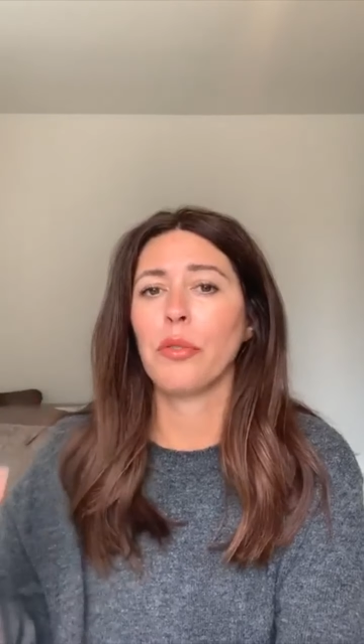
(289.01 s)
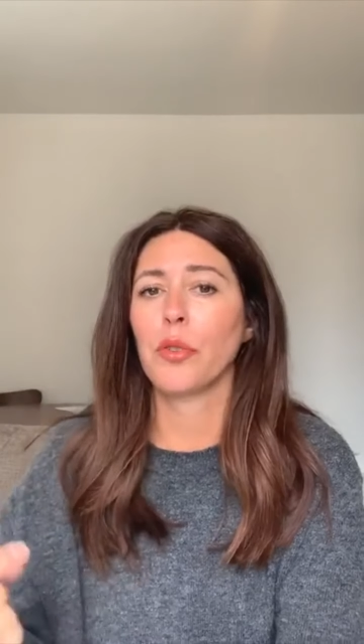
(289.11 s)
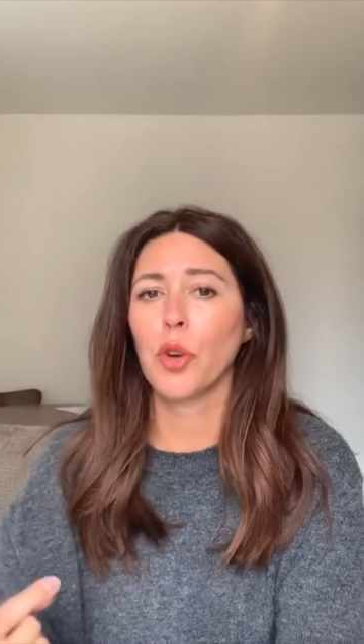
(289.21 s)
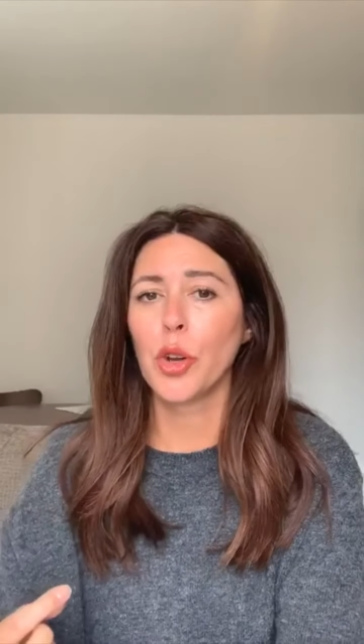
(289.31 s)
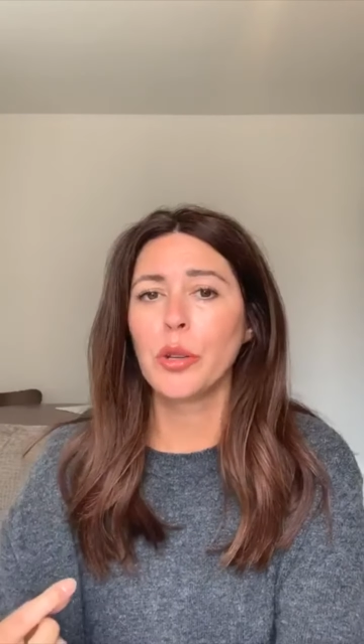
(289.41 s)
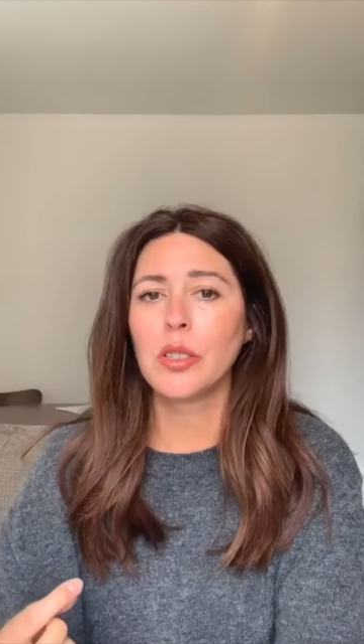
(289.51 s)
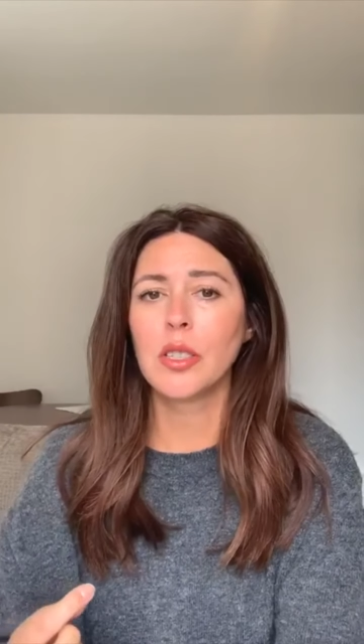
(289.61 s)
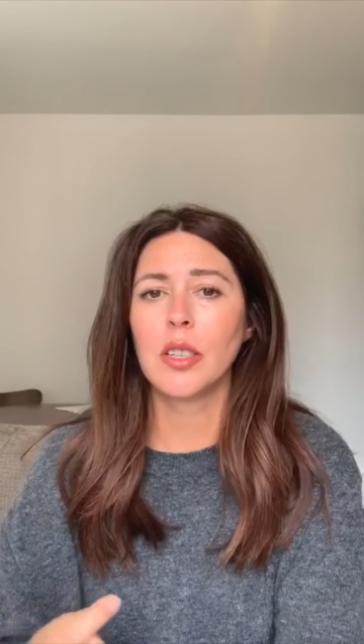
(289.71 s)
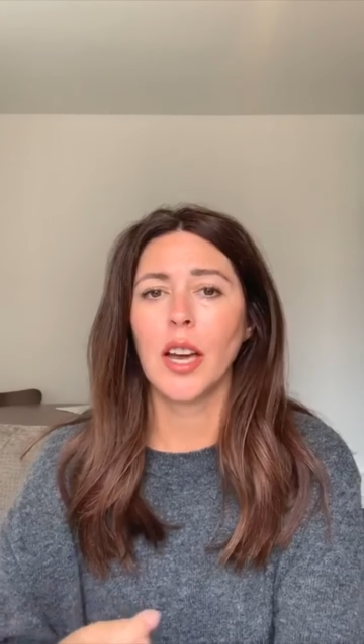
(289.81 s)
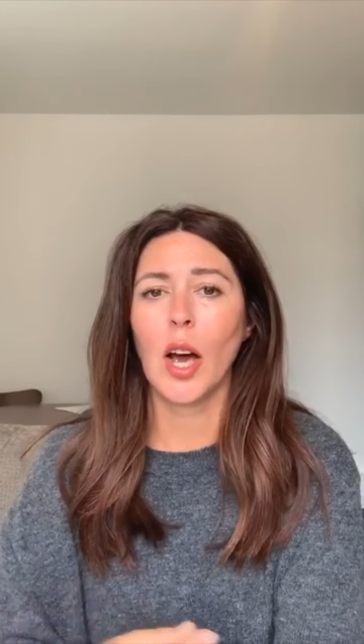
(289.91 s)
the
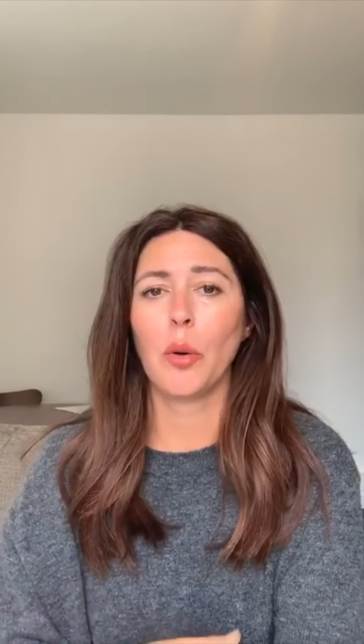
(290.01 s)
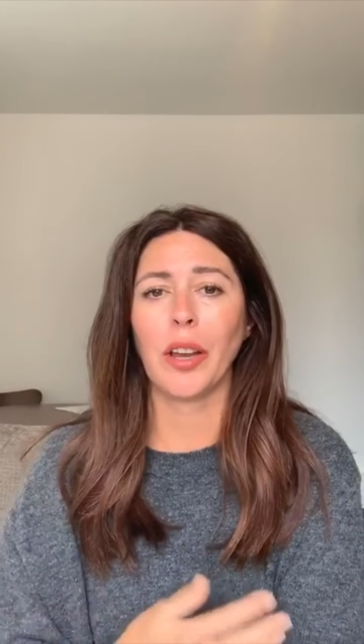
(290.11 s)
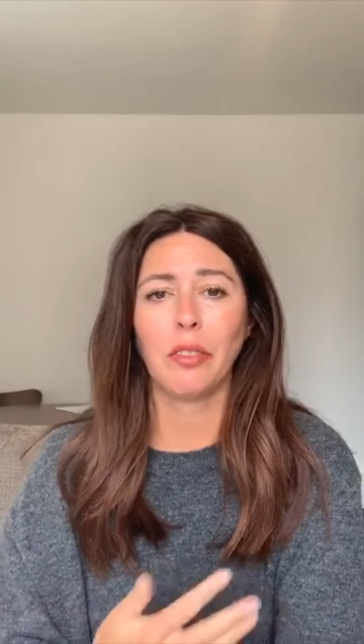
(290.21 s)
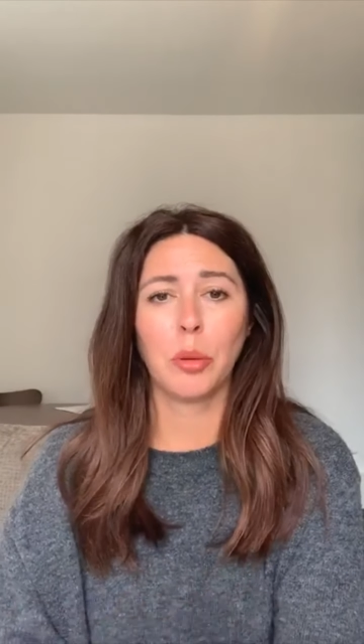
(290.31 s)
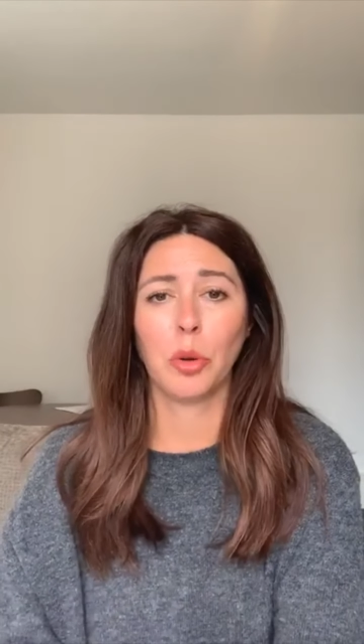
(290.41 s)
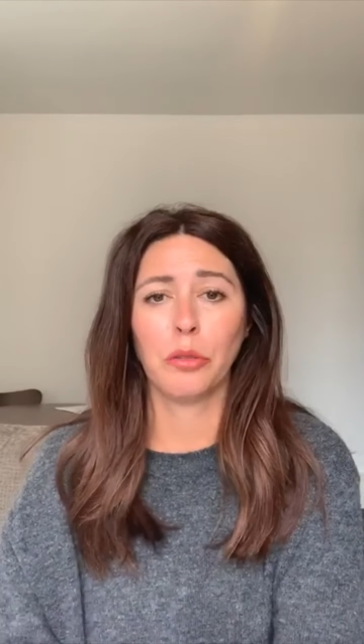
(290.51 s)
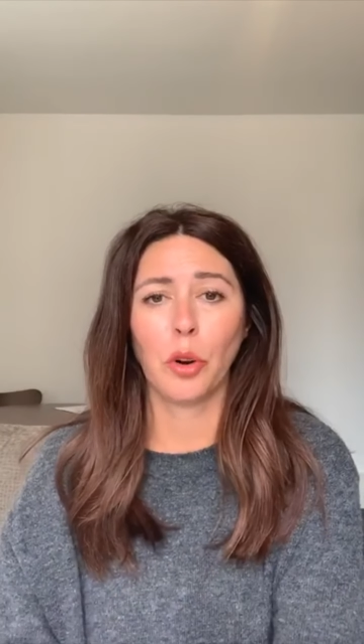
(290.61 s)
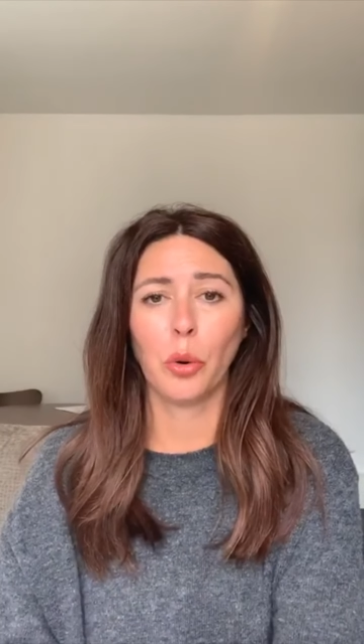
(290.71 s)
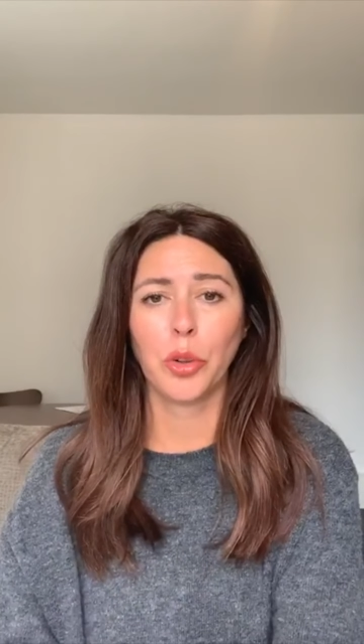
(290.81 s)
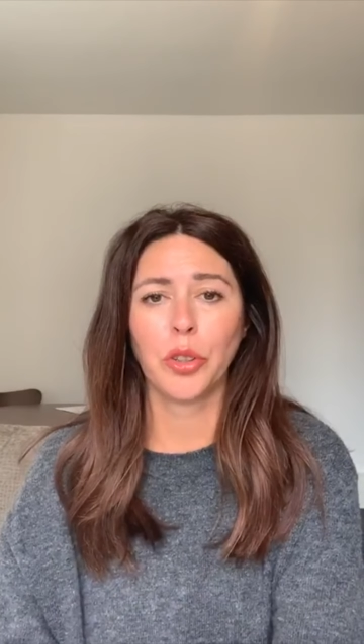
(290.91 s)
root, it'll give you more
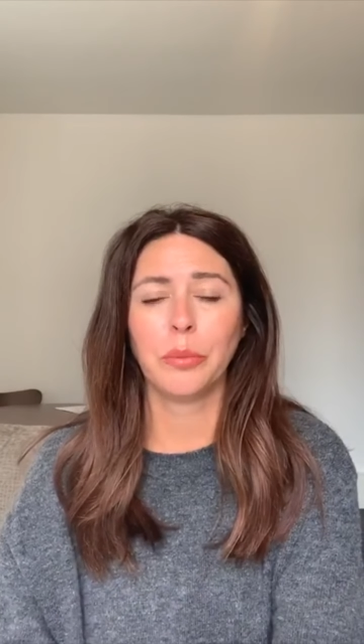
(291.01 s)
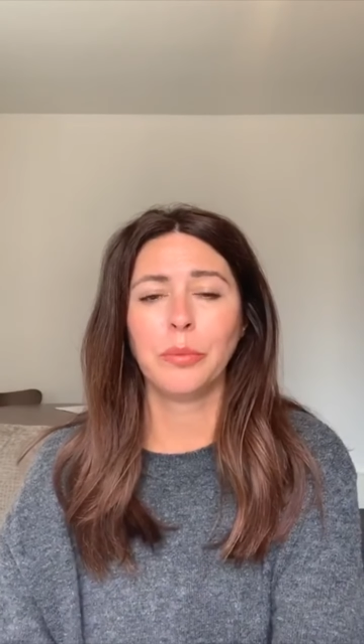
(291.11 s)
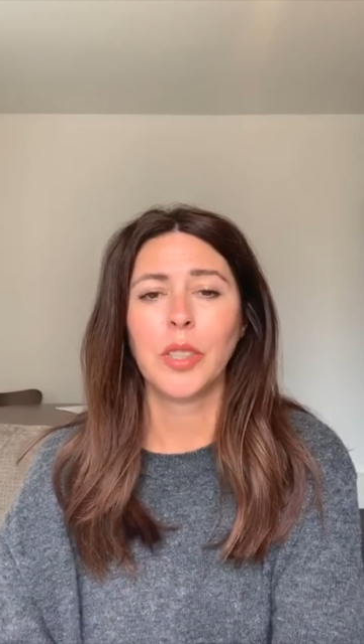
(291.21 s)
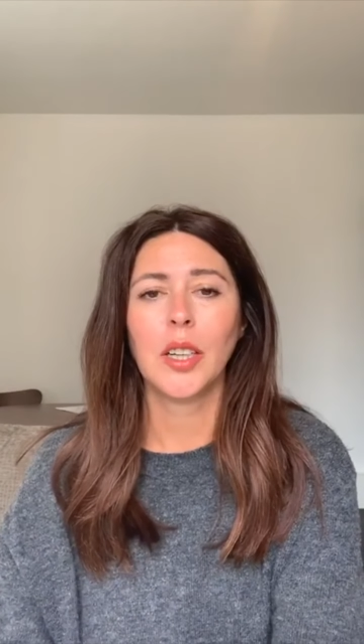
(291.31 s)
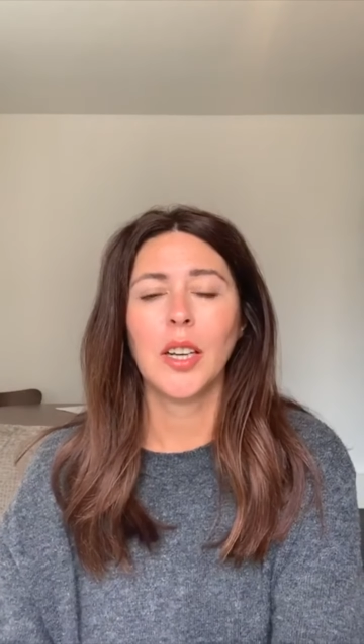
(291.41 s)
volume.